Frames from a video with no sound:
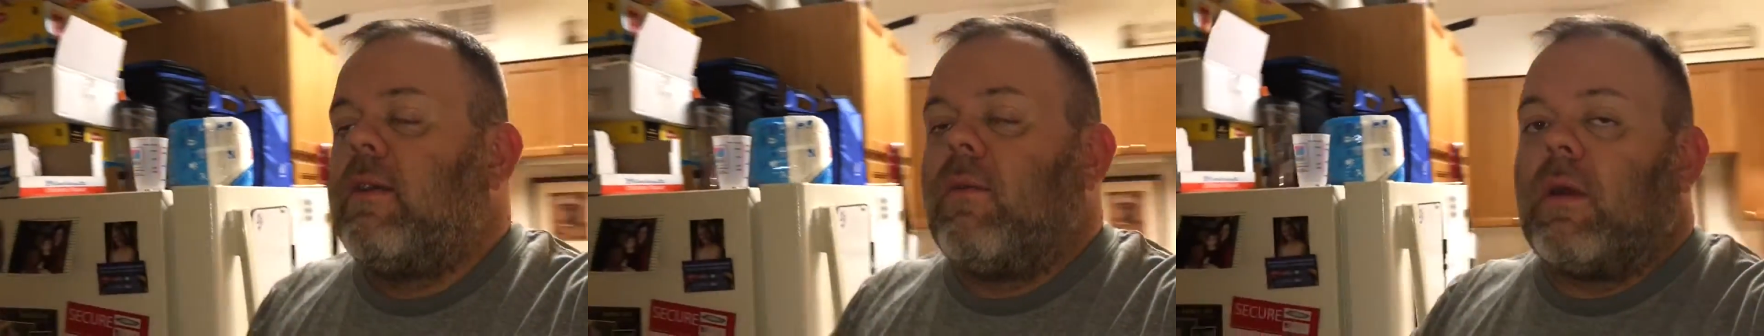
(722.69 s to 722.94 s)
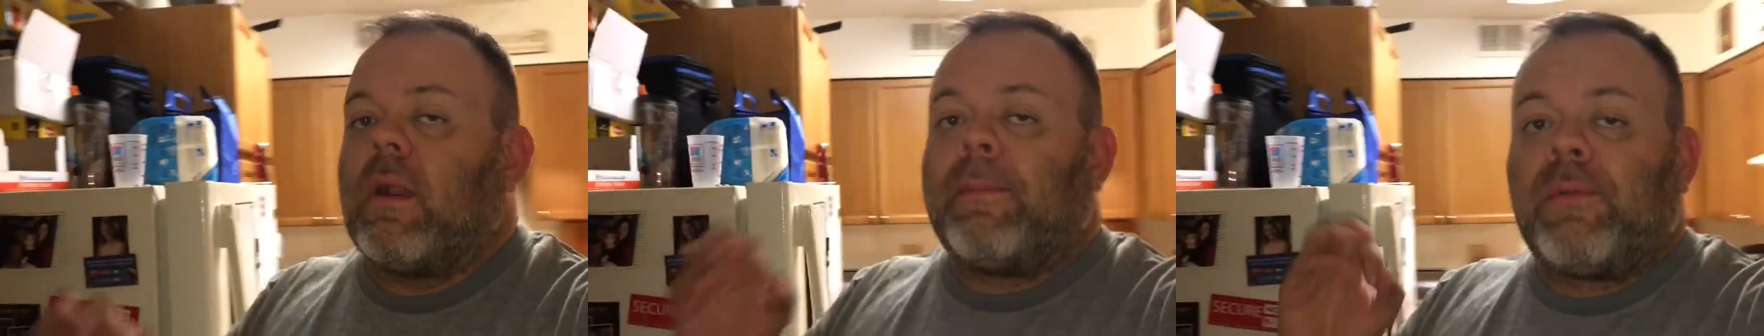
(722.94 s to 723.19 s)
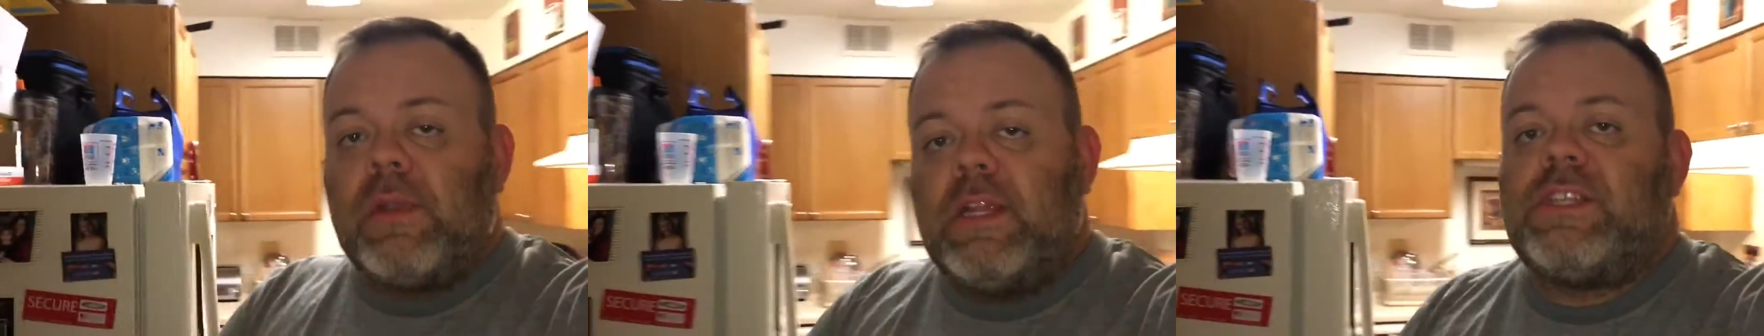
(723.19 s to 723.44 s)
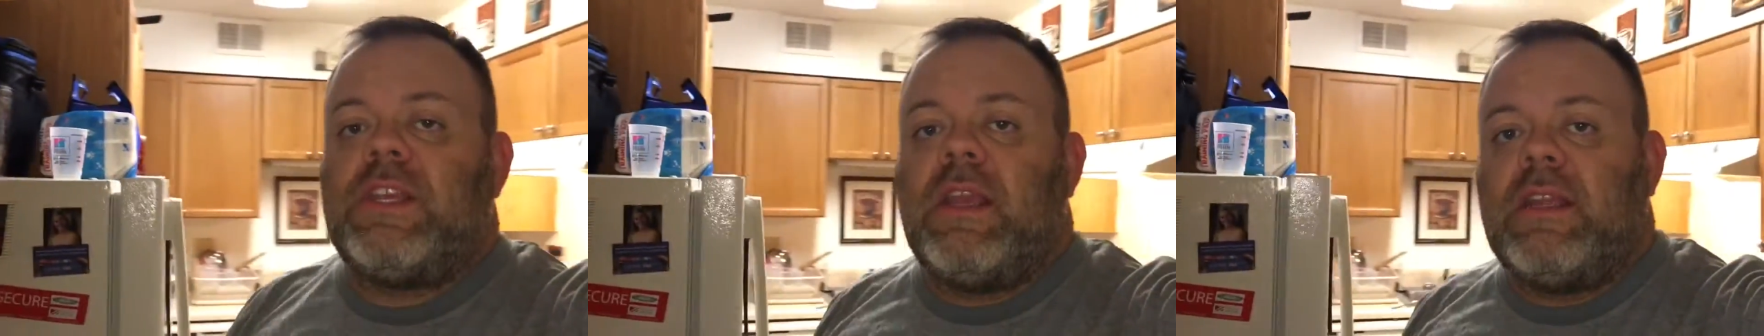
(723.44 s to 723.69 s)
Want to
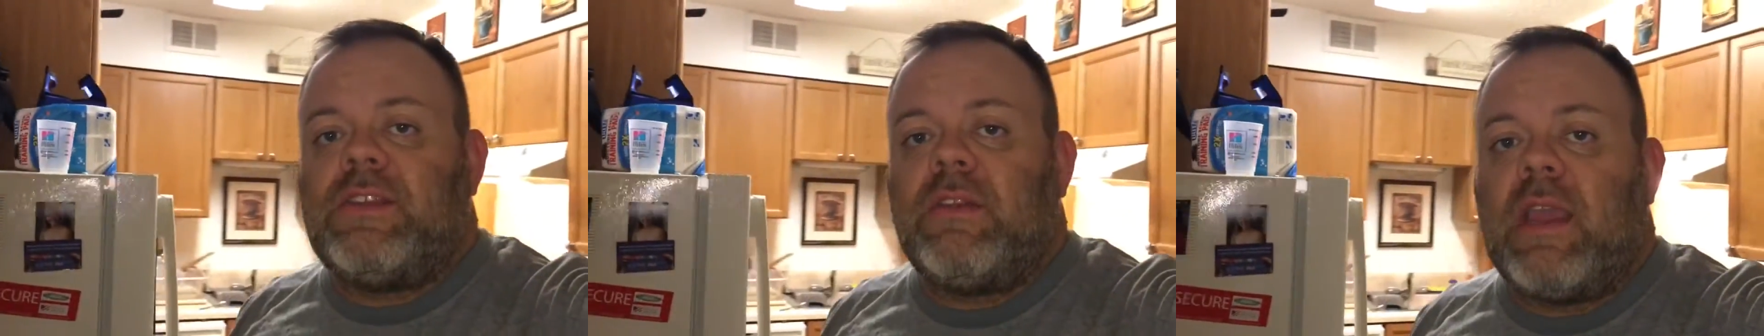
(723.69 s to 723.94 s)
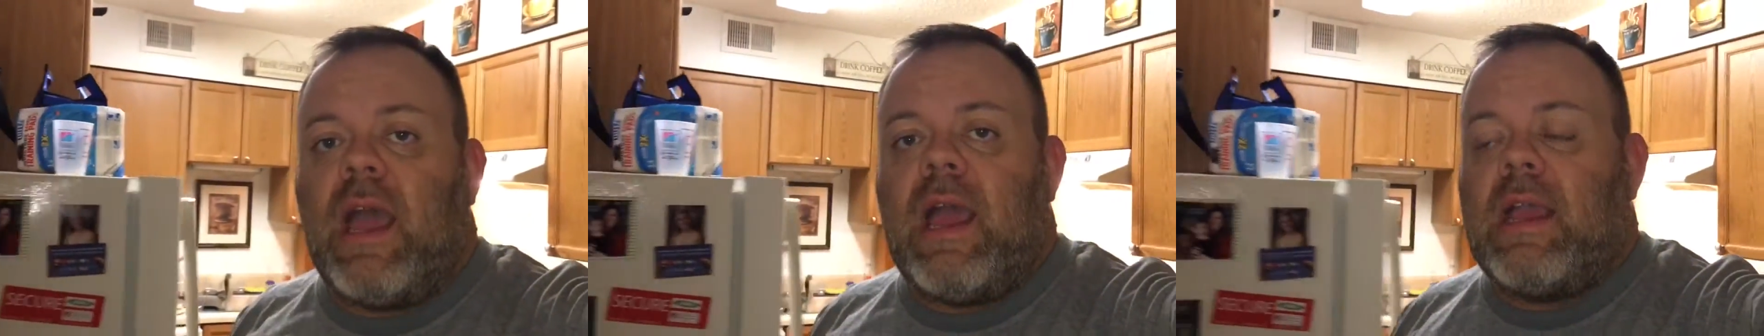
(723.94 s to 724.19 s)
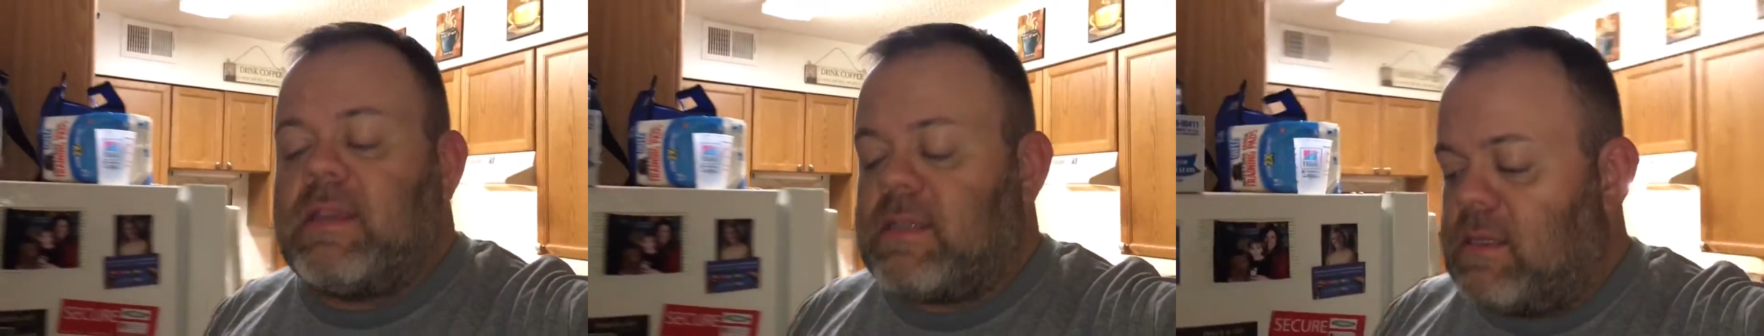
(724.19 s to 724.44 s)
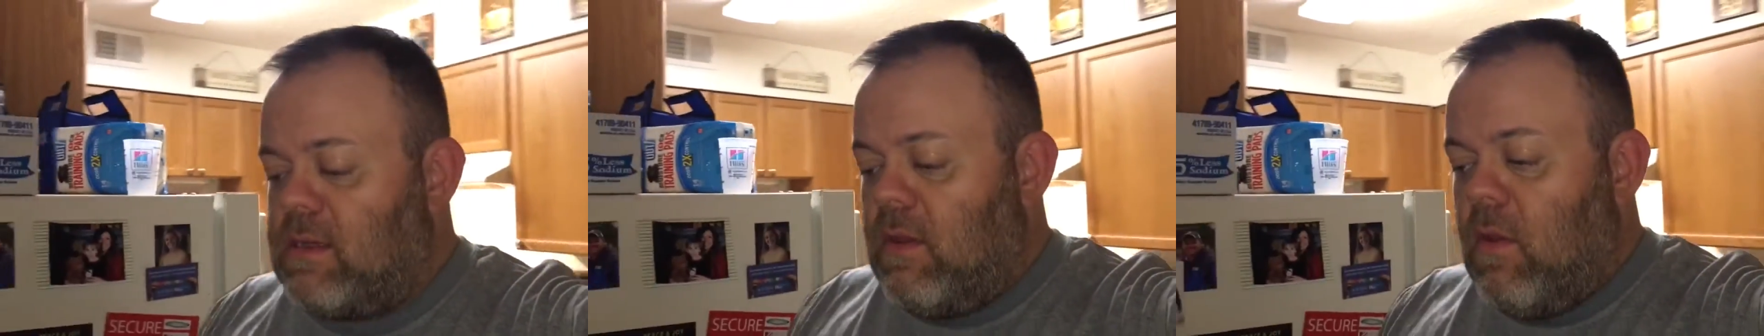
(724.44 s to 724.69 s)
appreciate you
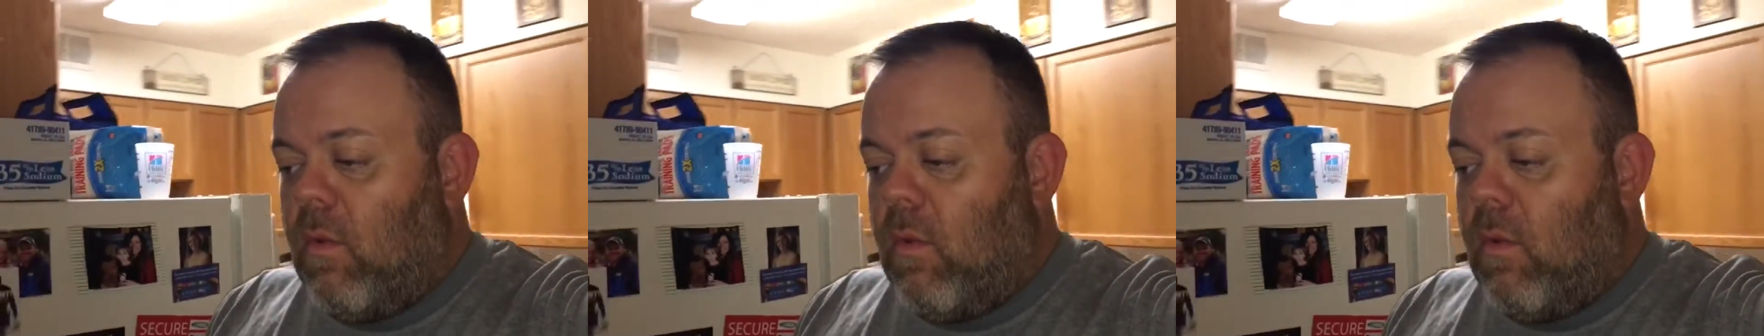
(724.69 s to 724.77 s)
guys